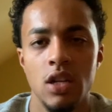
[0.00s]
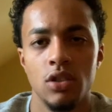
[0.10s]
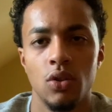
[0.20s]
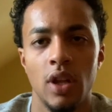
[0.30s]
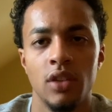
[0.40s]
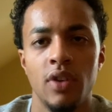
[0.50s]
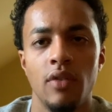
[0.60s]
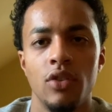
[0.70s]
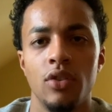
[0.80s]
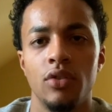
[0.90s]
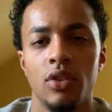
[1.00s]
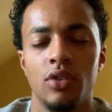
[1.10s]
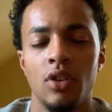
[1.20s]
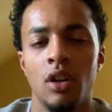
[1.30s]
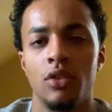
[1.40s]
So that's
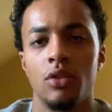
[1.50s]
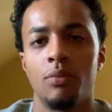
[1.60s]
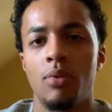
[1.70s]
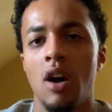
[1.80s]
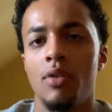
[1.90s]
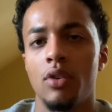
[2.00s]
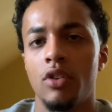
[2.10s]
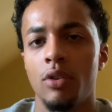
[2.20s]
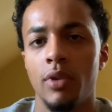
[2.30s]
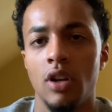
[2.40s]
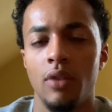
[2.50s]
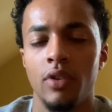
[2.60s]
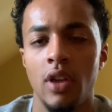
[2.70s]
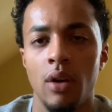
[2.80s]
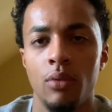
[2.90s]
$560 of profit you could have made off of
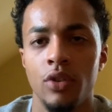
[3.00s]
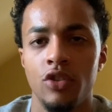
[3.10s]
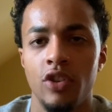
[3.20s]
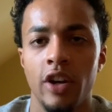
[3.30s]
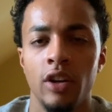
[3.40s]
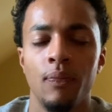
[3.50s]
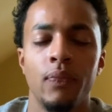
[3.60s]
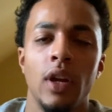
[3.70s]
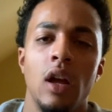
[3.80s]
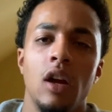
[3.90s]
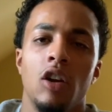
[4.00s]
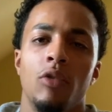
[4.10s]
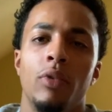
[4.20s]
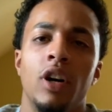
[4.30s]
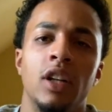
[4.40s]
that one share.
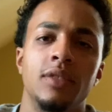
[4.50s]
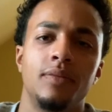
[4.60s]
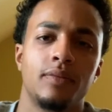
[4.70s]
But